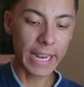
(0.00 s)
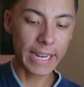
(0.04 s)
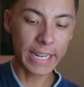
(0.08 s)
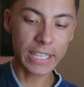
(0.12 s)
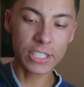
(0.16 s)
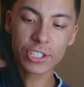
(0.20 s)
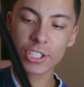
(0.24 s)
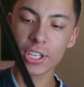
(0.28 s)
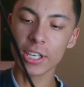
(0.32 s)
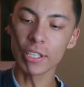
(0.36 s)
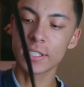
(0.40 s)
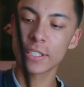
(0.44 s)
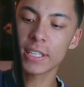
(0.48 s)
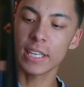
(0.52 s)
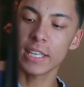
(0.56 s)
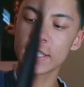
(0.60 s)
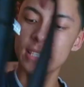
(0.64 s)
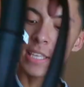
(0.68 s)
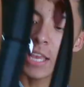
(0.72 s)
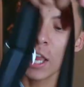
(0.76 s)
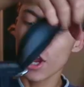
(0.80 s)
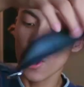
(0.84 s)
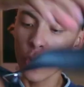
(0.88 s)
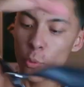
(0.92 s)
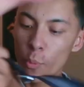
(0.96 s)
It is just
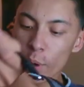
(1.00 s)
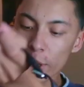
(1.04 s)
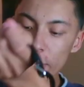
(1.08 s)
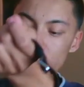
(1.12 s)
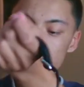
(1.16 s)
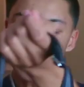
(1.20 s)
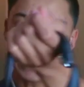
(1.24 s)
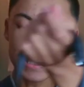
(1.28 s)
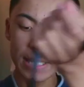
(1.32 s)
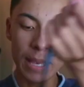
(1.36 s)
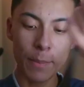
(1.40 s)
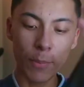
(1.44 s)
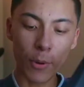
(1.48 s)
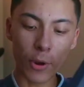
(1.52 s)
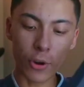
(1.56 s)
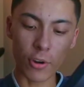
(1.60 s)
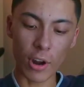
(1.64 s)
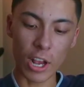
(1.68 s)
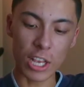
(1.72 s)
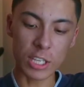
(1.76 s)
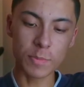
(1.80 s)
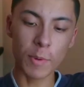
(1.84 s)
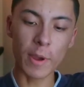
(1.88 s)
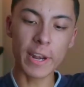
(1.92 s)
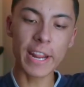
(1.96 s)
this really simple
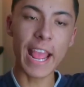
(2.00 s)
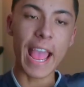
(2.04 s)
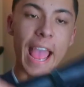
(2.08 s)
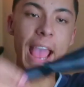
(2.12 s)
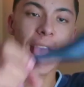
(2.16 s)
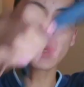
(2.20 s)
crossbody.